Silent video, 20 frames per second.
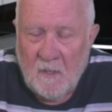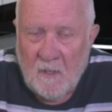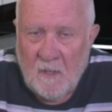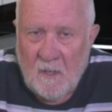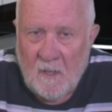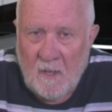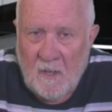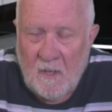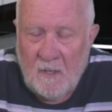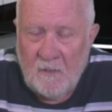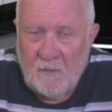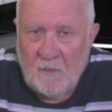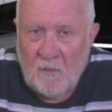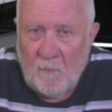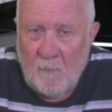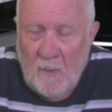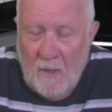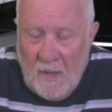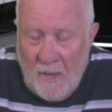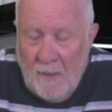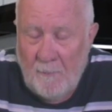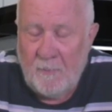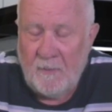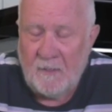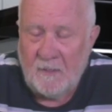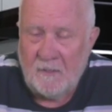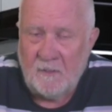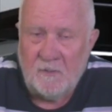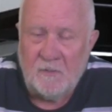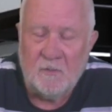And I'm
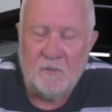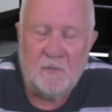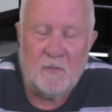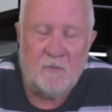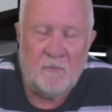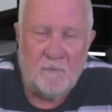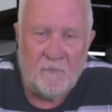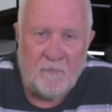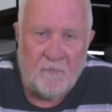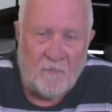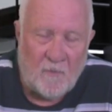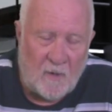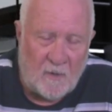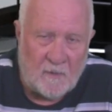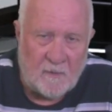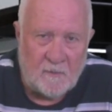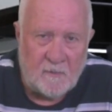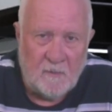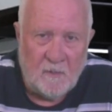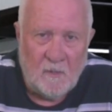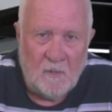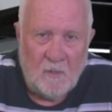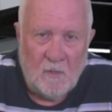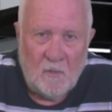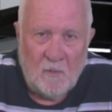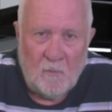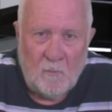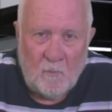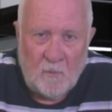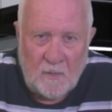happy to confront
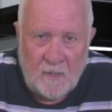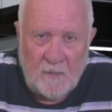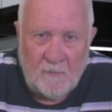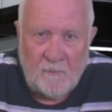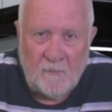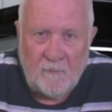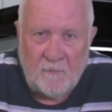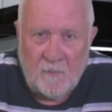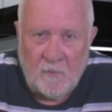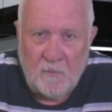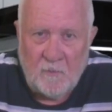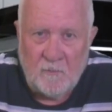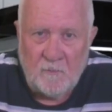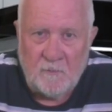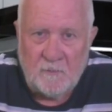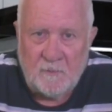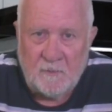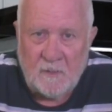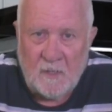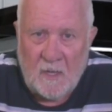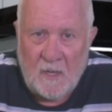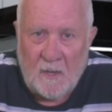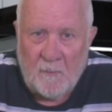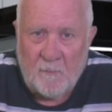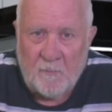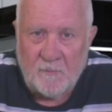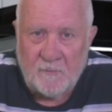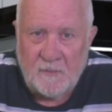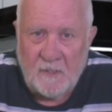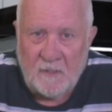whatever views are
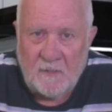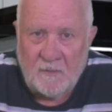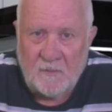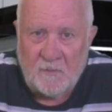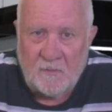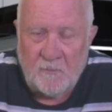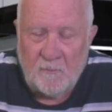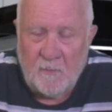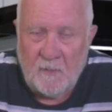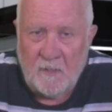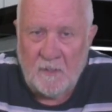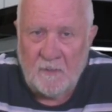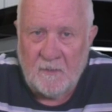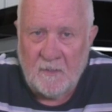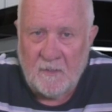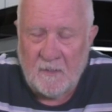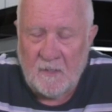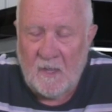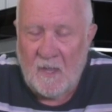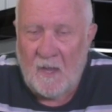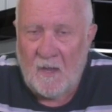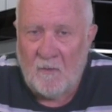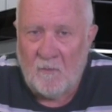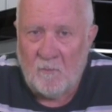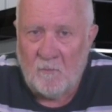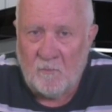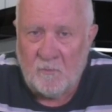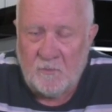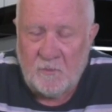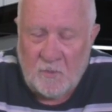presented to me that are
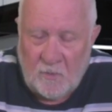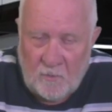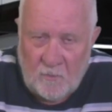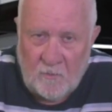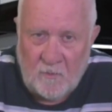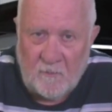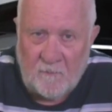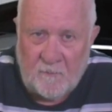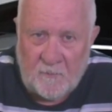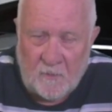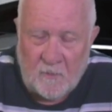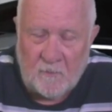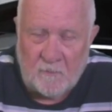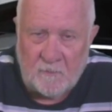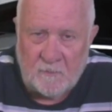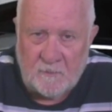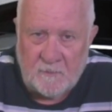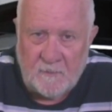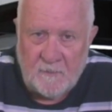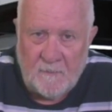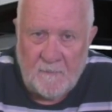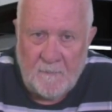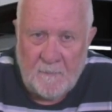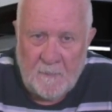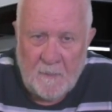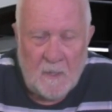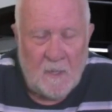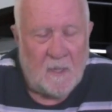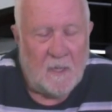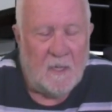alternate views.
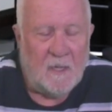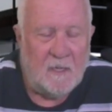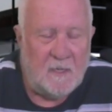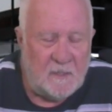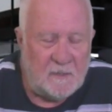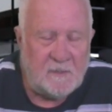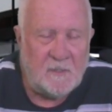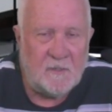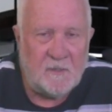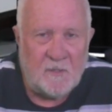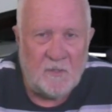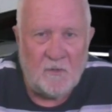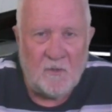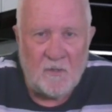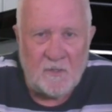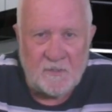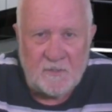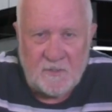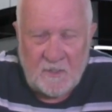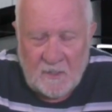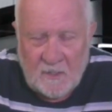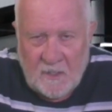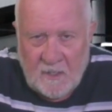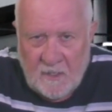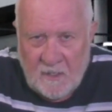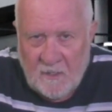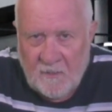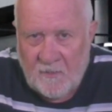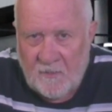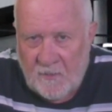It isn't that I sit
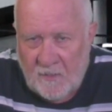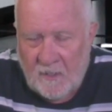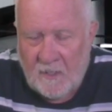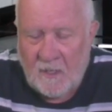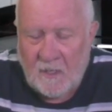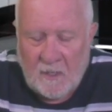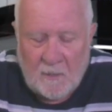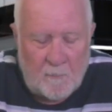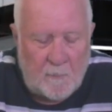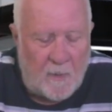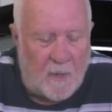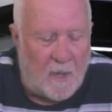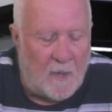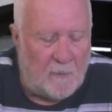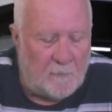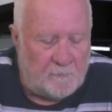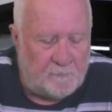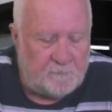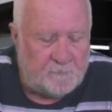here thinking about